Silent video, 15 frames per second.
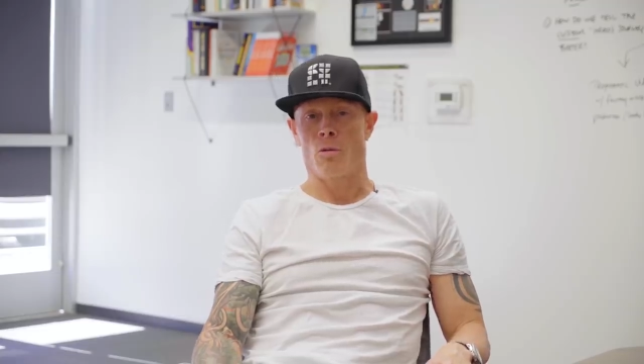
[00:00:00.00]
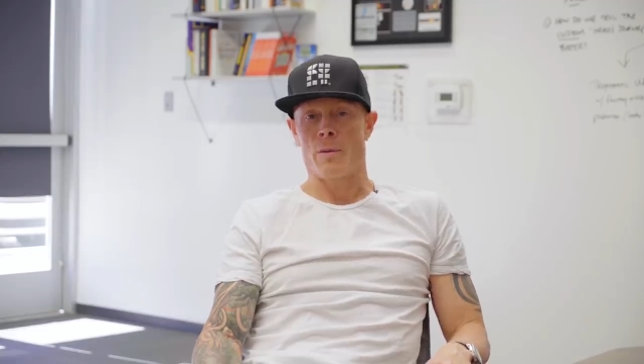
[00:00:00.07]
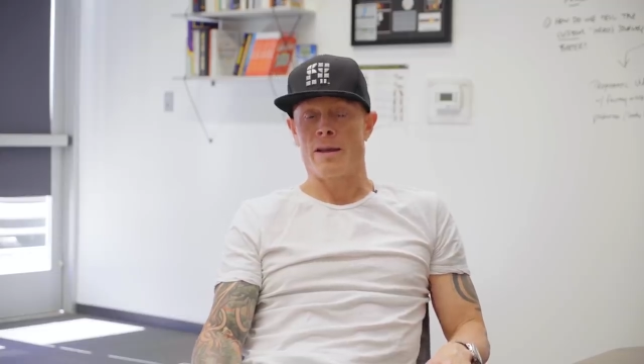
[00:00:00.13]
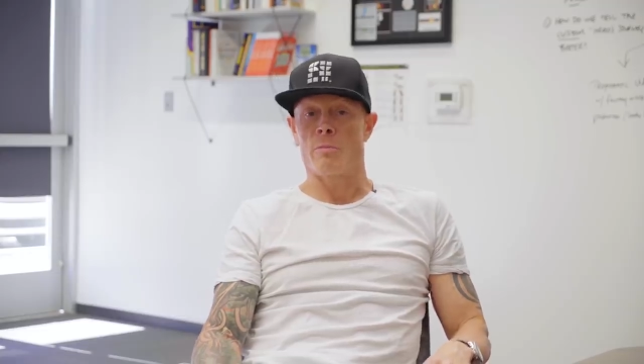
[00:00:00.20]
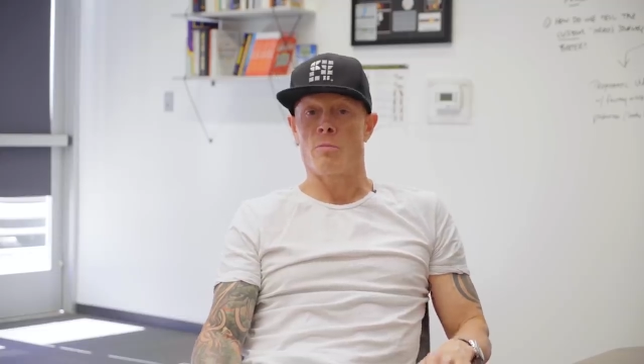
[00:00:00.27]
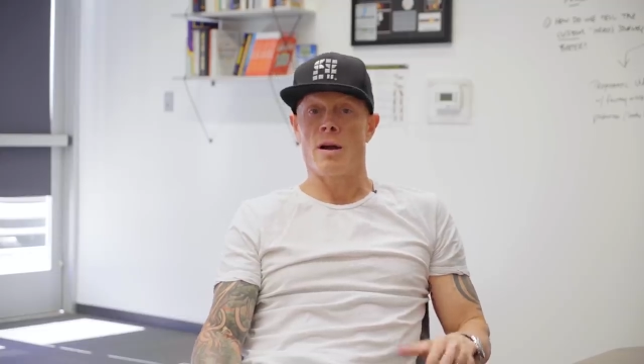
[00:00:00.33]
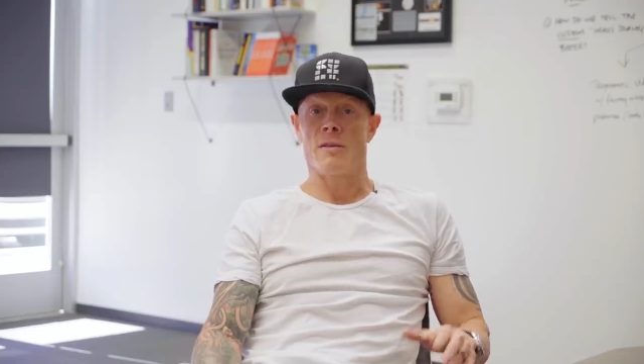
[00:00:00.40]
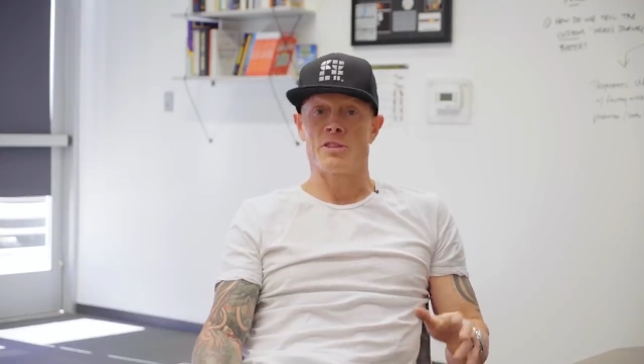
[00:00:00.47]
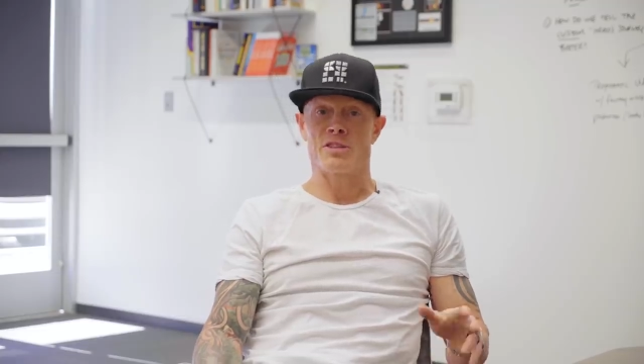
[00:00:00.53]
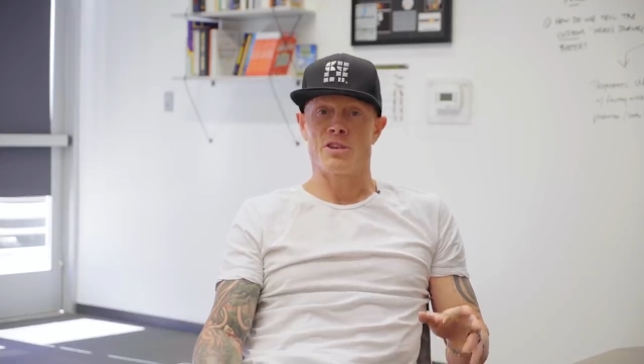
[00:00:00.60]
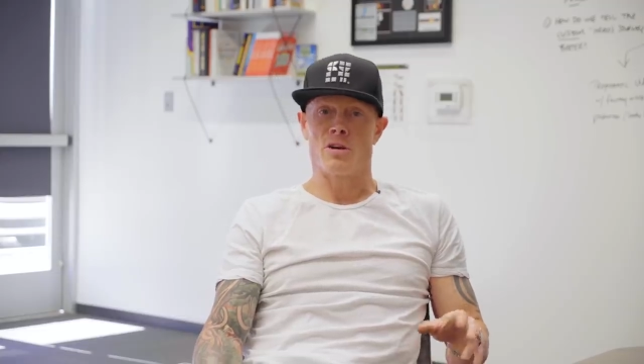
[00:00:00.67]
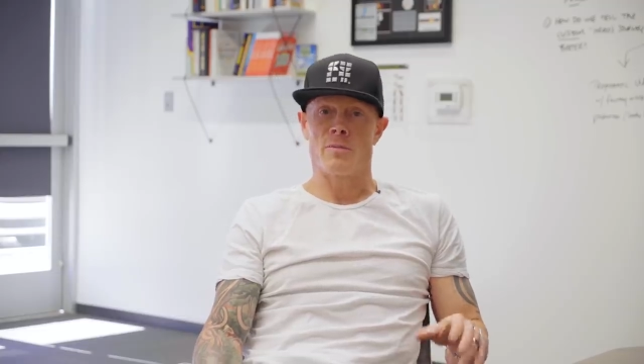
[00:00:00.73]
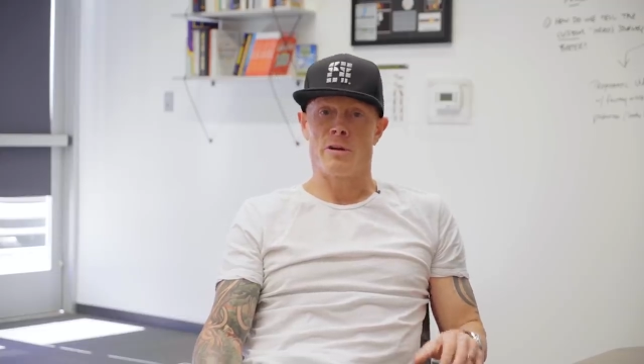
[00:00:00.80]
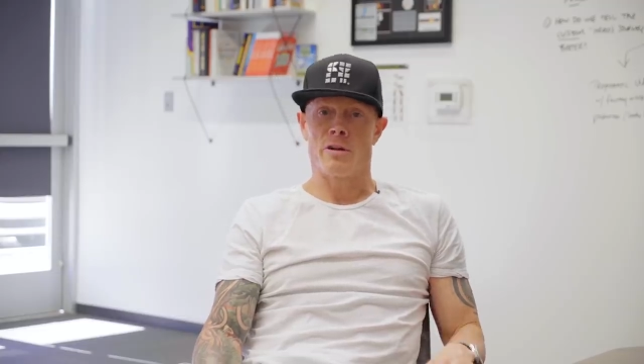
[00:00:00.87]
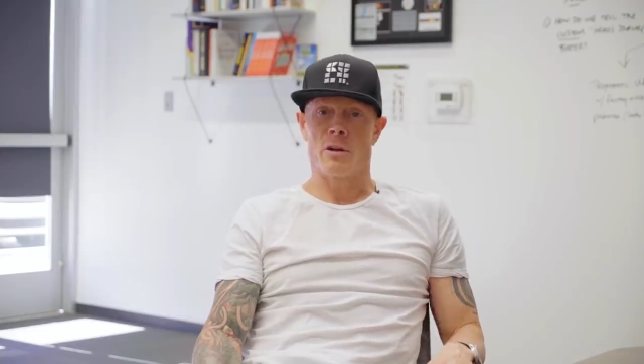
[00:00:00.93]
where we had a private
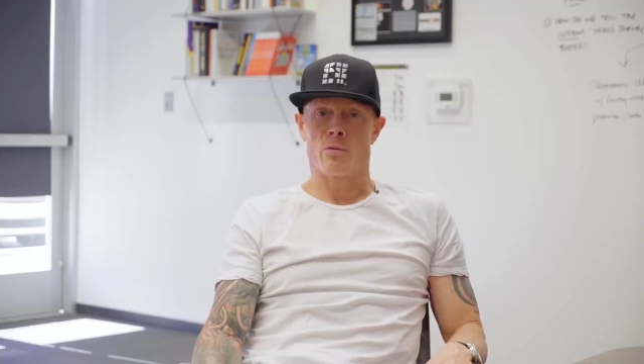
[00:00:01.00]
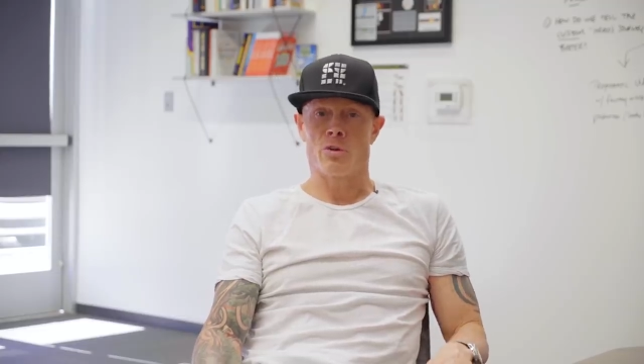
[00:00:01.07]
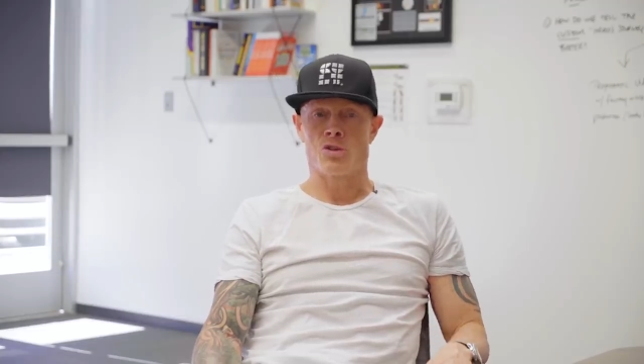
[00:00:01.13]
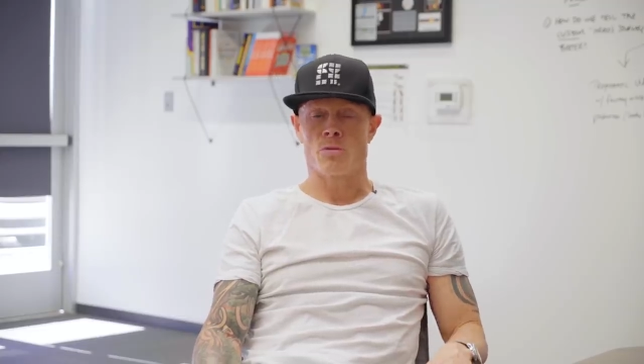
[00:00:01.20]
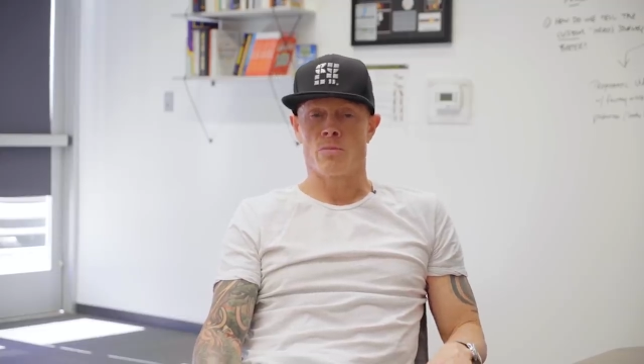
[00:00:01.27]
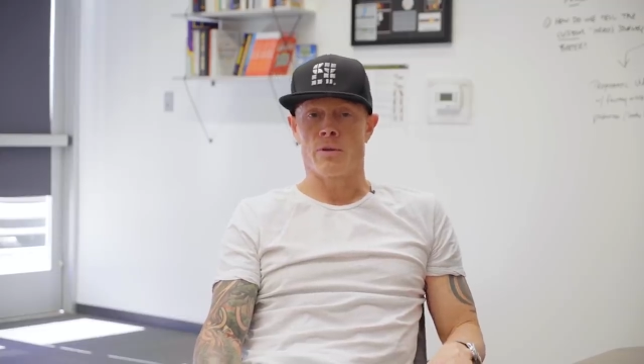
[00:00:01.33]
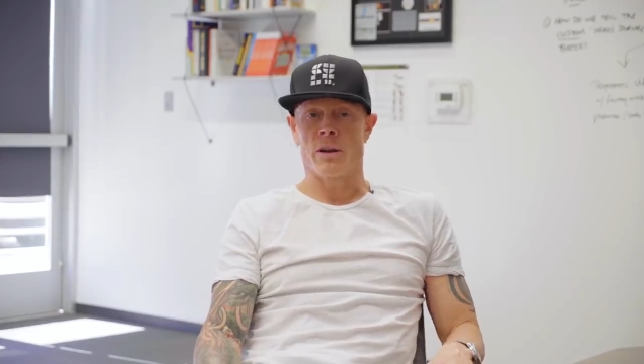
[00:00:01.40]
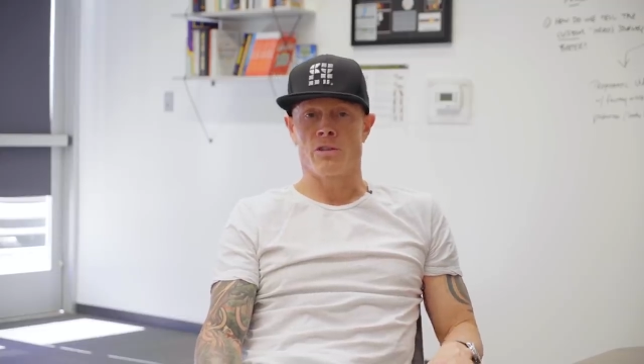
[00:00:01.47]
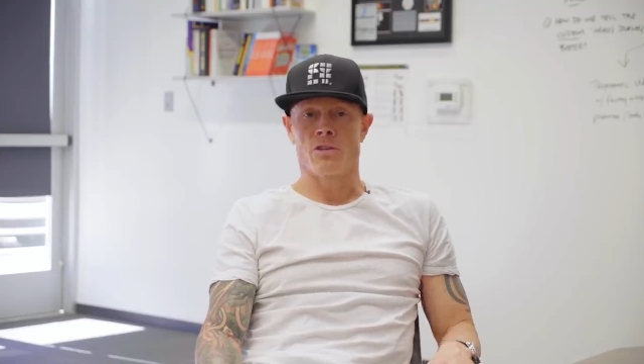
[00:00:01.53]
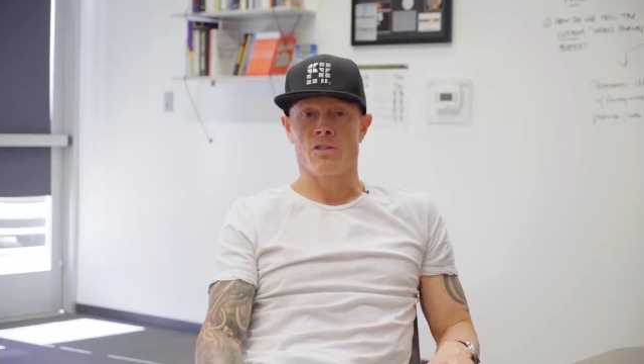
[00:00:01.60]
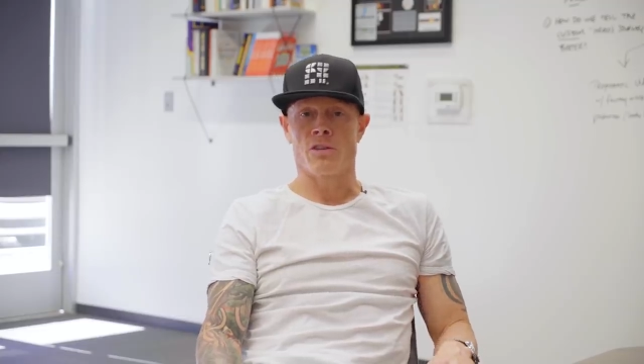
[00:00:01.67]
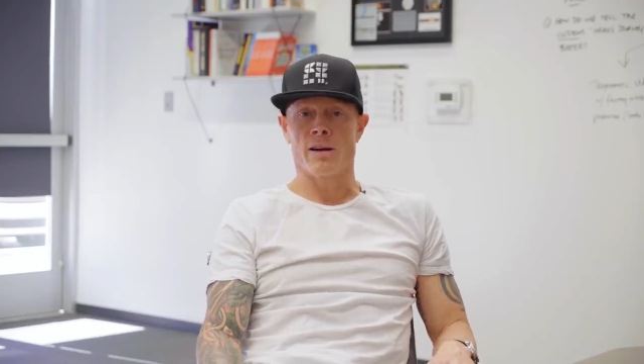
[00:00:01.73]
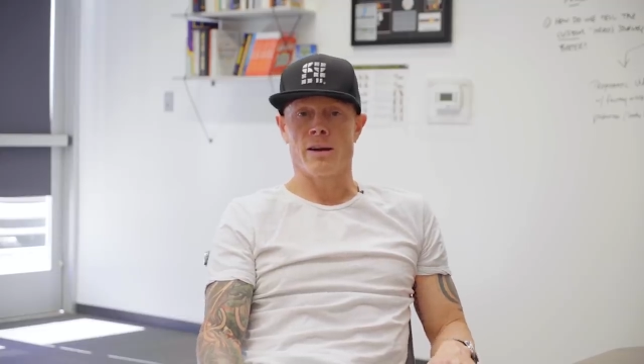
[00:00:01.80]
ceremony on Richard Branson's